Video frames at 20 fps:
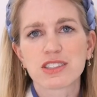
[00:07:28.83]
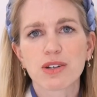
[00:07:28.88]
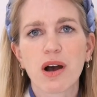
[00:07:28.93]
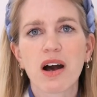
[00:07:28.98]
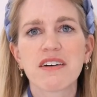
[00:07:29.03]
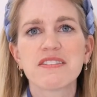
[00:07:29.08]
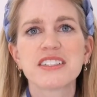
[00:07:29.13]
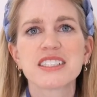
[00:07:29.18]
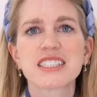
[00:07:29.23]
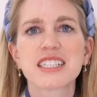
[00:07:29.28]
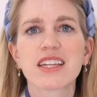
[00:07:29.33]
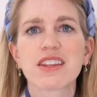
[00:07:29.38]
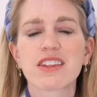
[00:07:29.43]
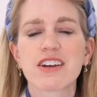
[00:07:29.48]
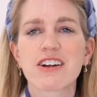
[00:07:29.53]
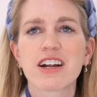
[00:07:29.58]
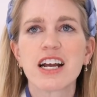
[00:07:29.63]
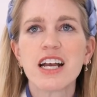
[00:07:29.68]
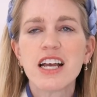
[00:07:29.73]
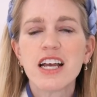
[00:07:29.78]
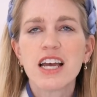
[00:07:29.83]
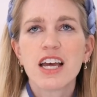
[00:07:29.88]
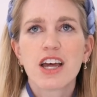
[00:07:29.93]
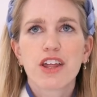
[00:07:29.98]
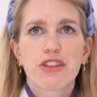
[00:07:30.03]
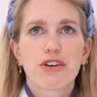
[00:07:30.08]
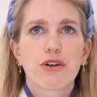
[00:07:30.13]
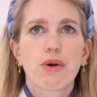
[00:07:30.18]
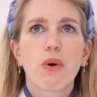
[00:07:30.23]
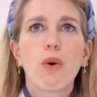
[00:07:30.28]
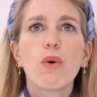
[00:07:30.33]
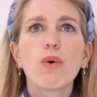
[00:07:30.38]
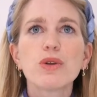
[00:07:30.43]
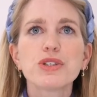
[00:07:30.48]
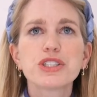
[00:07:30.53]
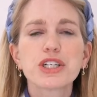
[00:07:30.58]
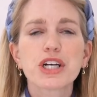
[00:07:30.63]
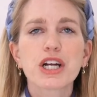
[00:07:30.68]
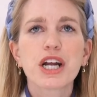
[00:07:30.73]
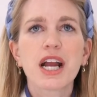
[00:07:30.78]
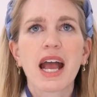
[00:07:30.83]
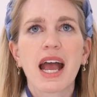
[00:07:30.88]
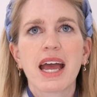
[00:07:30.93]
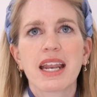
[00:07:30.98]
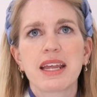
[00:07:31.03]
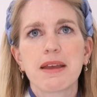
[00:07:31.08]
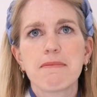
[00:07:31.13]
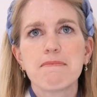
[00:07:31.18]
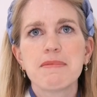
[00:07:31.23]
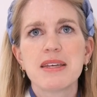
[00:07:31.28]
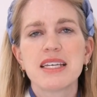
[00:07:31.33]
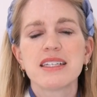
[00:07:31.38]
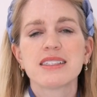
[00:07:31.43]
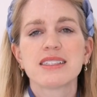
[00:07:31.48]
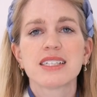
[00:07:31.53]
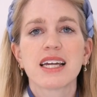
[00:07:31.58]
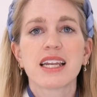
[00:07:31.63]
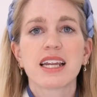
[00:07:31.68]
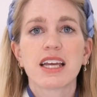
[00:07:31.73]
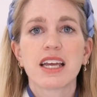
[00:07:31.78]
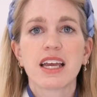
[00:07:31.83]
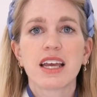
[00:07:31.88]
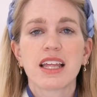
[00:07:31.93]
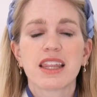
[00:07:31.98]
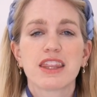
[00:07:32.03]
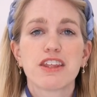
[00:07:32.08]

So obviously they're they're older and it means that